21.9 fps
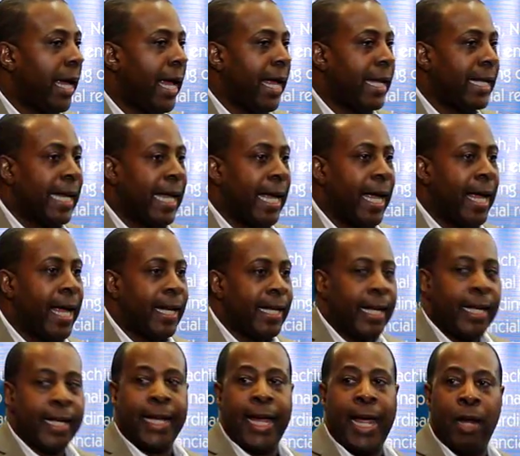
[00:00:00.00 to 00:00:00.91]
And,
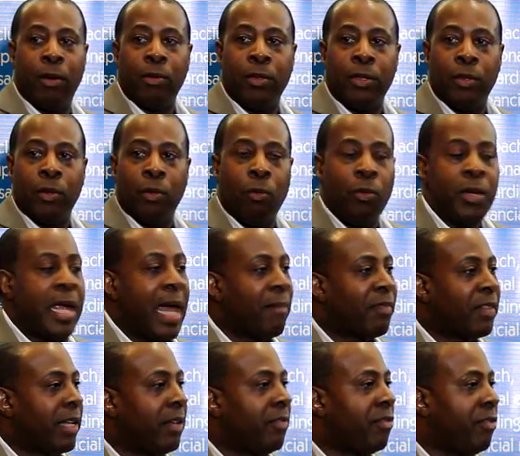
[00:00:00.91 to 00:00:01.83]
and again, we
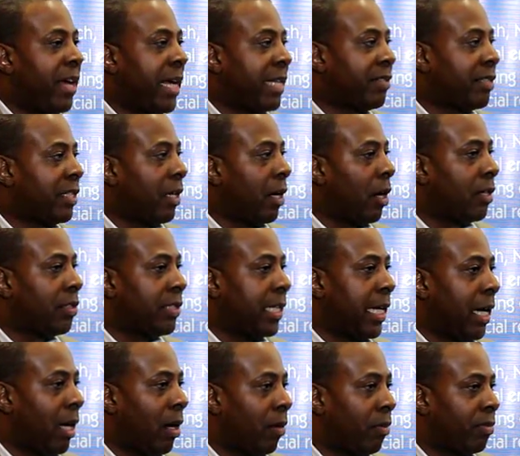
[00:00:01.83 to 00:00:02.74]
have to invest in
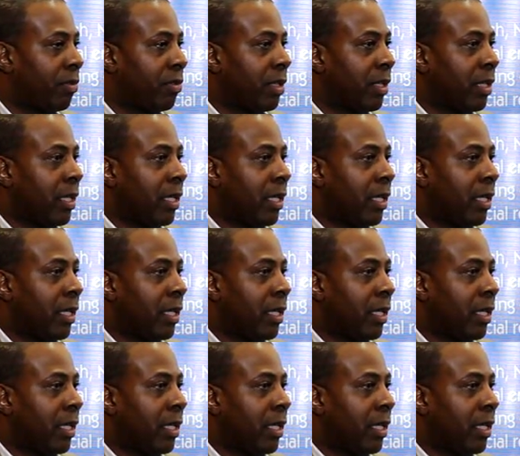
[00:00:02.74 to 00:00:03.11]
ourselves.